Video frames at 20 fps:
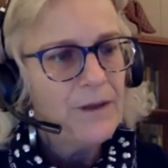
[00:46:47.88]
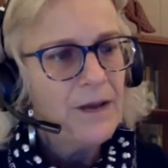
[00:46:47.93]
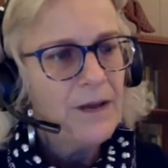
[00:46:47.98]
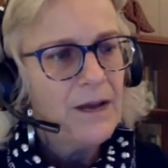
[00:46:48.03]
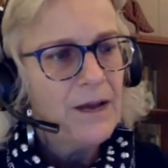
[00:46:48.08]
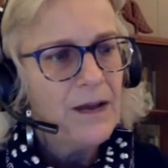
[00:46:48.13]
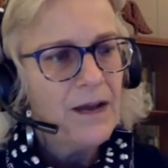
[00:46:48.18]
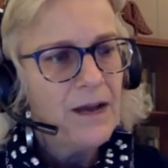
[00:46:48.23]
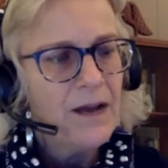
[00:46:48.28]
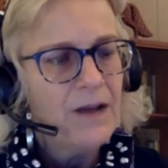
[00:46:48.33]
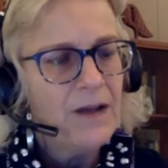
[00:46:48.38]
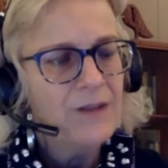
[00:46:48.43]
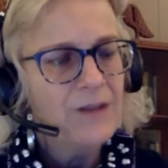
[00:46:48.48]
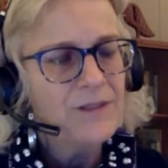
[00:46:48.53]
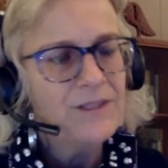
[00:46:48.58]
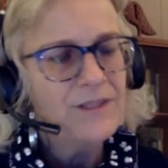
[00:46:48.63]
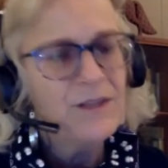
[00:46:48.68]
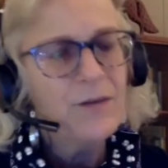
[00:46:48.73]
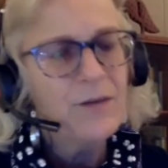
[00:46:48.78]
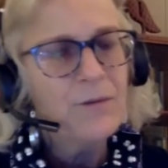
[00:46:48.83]
uh,
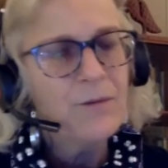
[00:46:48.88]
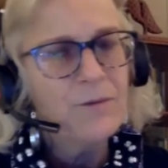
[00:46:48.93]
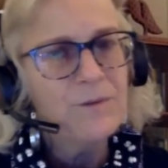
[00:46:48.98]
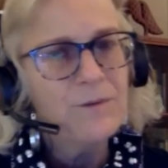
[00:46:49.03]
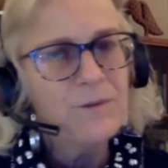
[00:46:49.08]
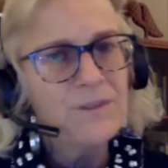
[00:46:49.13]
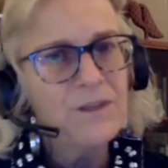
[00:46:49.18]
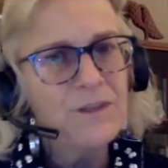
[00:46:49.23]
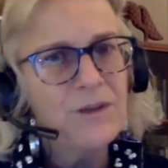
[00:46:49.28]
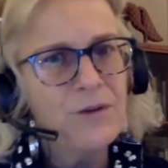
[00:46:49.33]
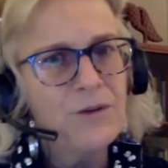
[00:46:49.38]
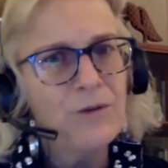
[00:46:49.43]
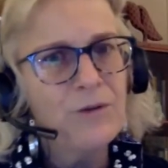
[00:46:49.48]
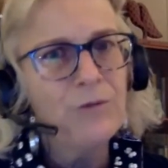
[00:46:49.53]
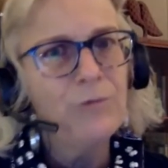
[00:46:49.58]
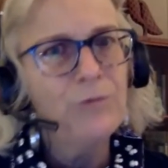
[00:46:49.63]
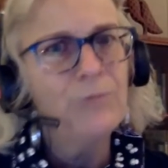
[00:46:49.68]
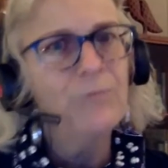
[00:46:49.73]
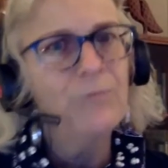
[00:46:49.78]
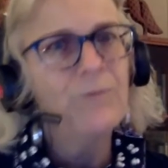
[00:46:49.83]
so,
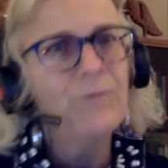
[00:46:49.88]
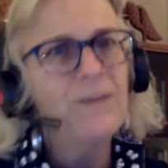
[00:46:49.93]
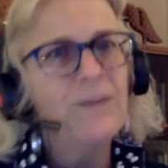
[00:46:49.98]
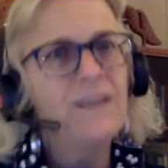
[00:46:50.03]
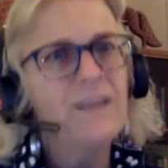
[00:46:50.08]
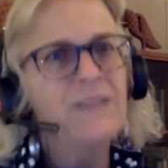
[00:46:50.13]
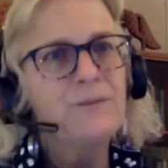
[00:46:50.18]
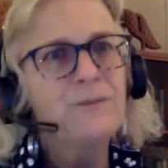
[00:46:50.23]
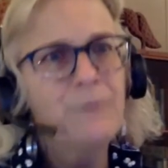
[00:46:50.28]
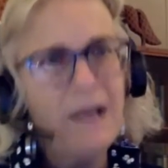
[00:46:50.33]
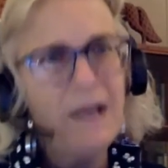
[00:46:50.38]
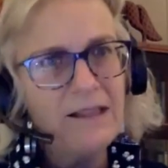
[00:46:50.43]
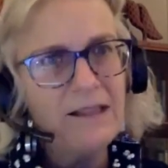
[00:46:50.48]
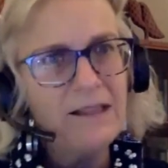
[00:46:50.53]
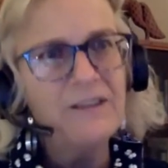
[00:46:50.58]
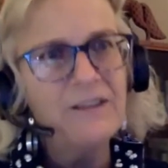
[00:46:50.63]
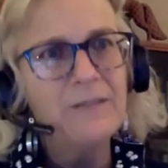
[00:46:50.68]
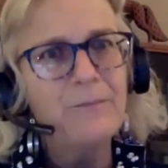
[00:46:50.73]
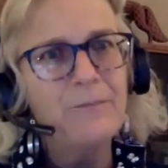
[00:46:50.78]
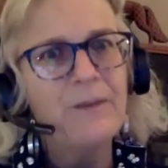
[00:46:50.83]
so it's
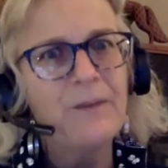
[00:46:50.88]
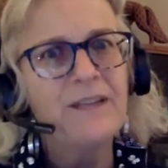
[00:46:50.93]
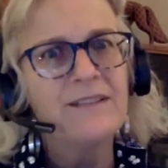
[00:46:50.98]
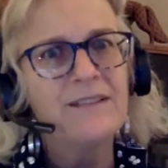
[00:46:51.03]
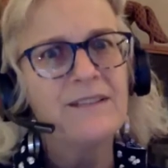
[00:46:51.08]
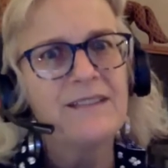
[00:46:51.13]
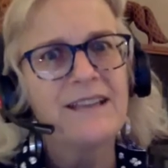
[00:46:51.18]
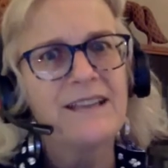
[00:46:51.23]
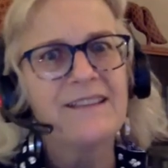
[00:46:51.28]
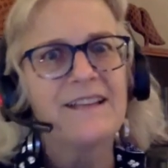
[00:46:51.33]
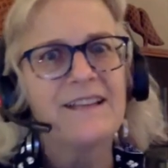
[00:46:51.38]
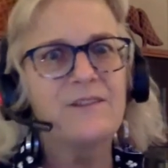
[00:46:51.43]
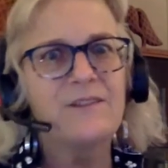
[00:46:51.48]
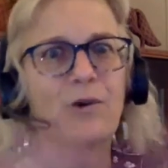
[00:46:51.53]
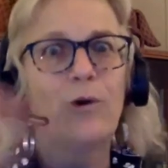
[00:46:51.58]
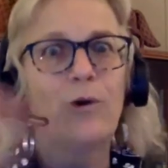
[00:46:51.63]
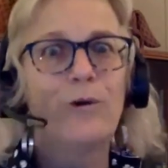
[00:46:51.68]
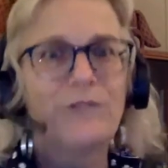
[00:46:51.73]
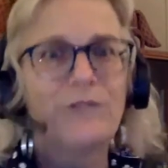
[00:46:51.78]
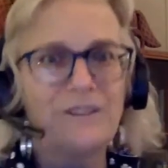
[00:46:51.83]
relevant, but it's like that's a
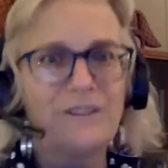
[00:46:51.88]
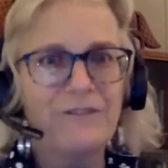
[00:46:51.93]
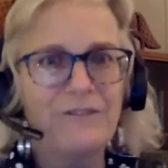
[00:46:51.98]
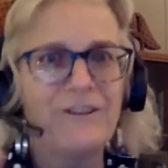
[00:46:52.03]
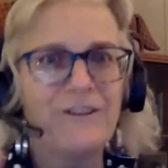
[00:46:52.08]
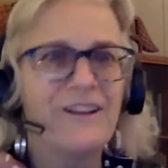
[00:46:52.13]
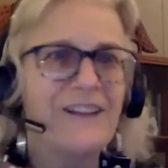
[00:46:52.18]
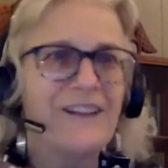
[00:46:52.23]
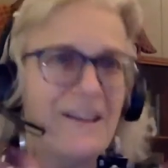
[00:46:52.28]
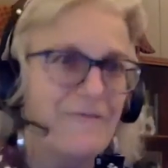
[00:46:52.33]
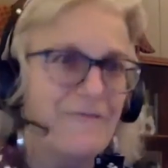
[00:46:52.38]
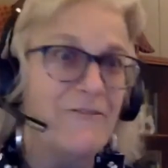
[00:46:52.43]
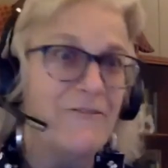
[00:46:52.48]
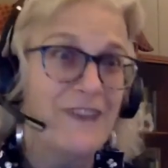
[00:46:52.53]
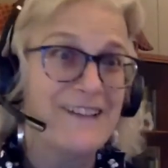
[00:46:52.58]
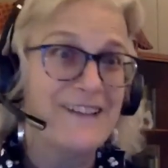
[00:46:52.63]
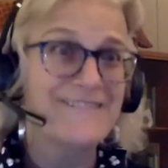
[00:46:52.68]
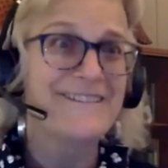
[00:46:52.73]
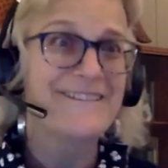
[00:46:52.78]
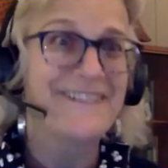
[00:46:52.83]
whole different and
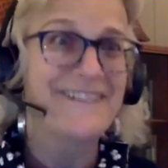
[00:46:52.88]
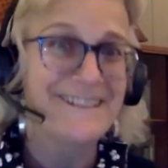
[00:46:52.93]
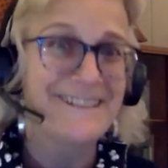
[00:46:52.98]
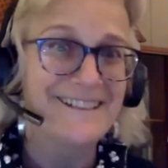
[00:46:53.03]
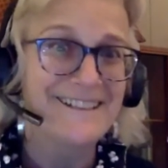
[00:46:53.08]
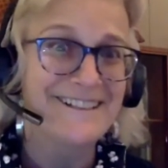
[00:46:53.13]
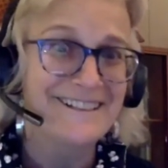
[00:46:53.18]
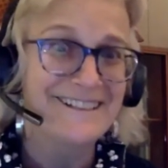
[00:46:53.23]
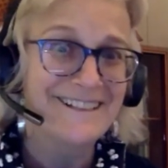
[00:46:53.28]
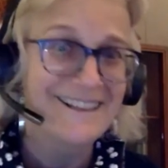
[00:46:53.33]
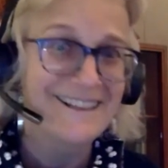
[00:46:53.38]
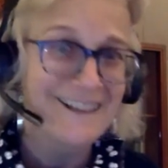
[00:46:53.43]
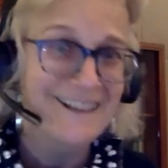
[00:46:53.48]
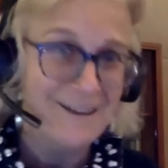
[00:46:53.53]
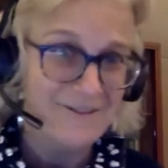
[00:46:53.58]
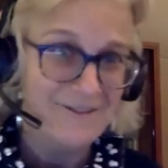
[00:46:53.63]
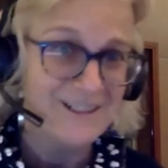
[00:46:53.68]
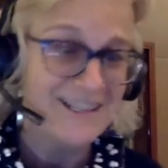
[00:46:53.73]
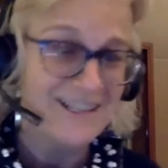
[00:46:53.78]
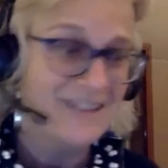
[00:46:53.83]
fascinating
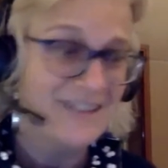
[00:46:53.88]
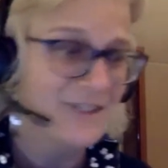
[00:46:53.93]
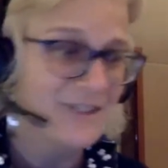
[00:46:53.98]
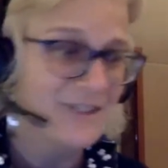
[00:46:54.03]
conversation.